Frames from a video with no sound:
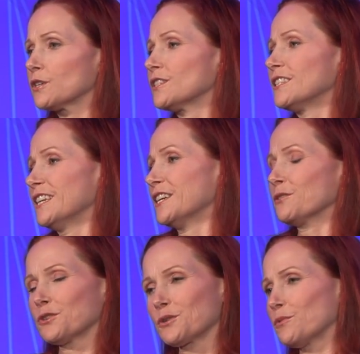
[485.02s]
to take a
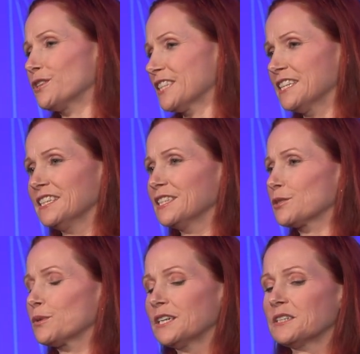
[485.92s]
look at what's in it
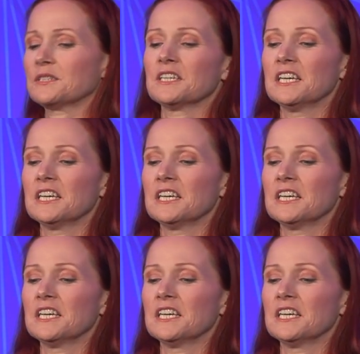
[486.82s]
as well,